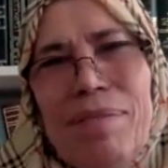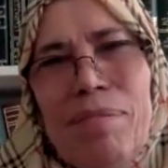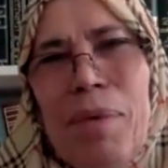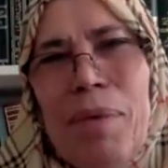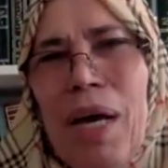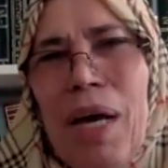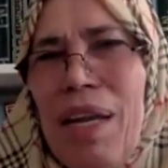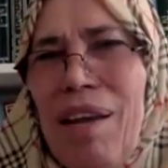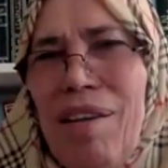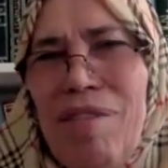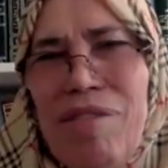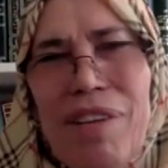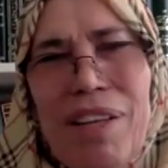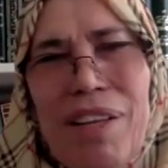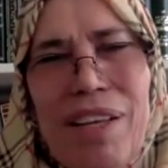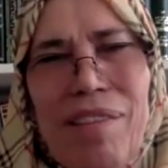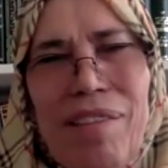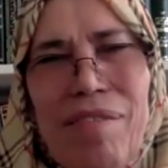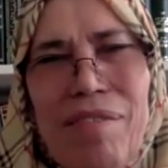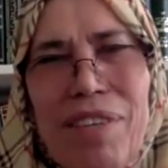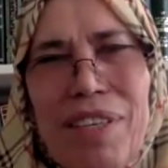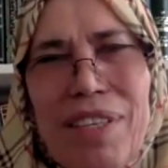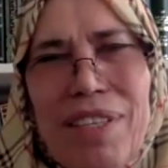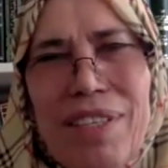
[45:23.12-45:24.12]
May Allah
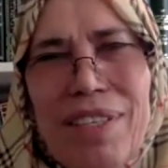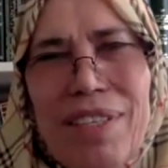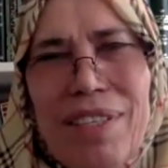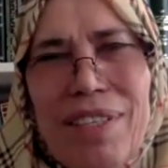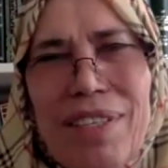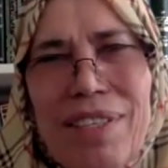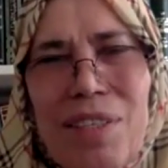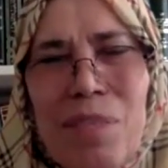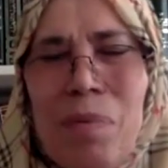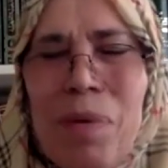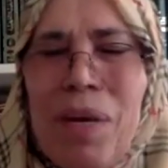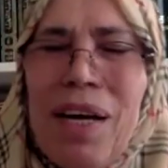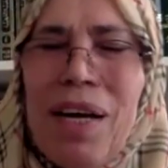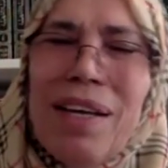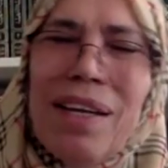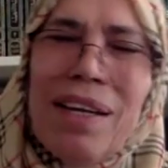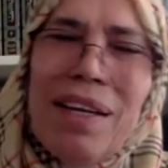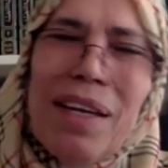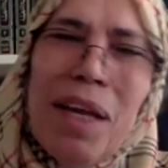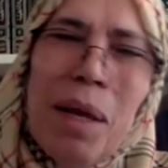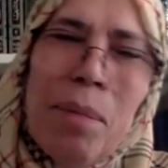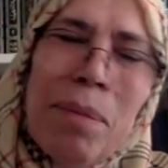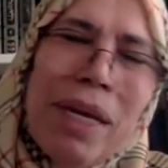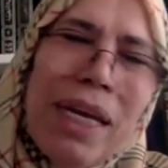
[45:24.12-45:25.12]
forgive us.
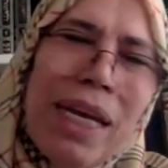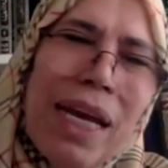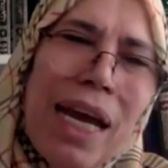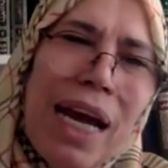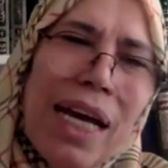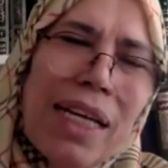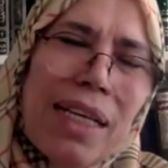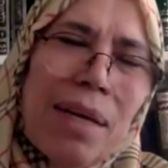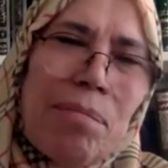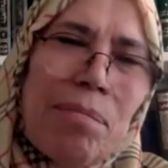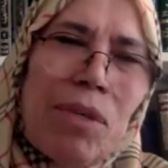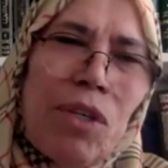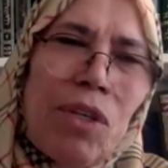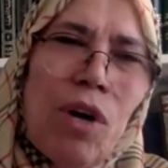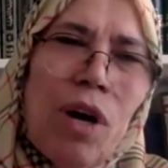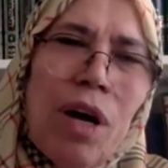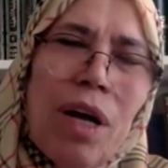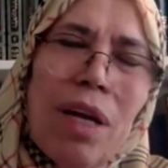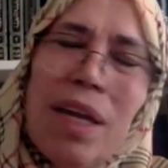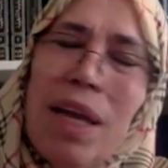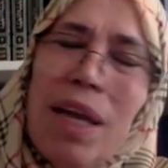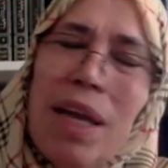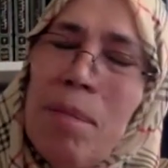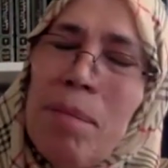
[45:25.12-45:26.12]
Subhanallah, Bani Adam, you know,
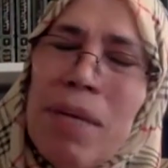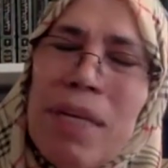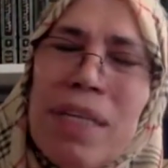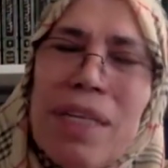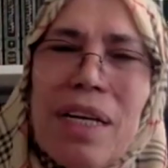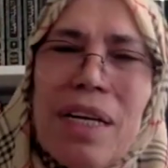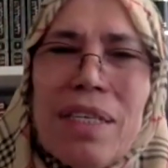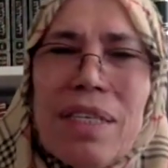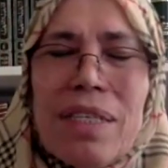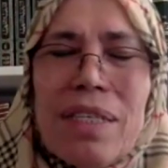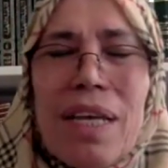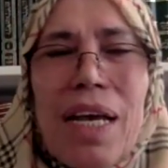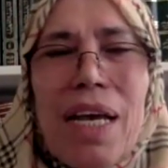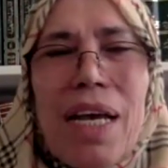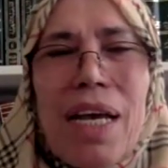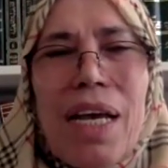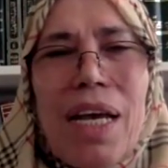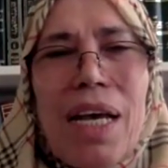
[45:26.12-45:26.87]
Allah made us.